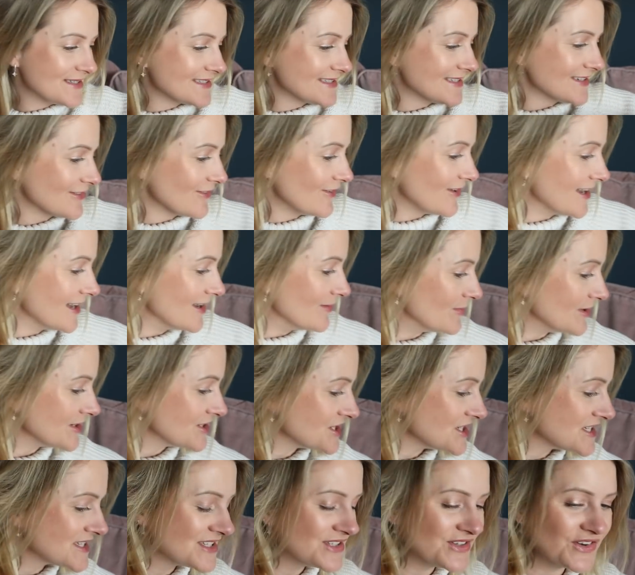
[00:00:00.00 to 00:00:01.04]
sister got him,
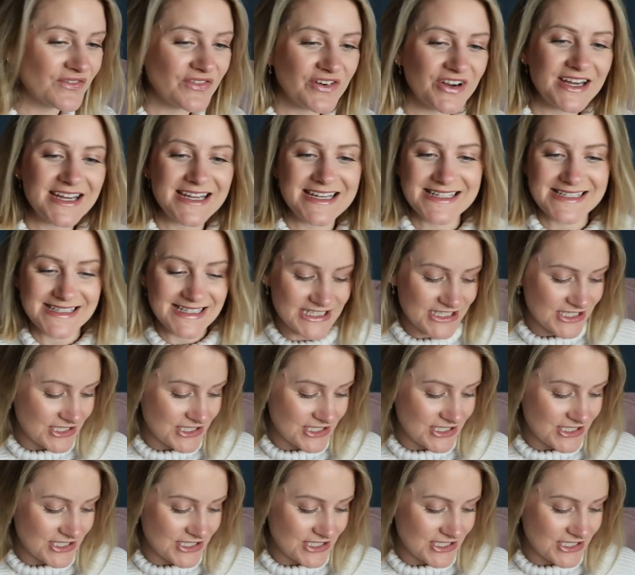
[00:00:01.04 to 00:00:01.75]
which is not very easy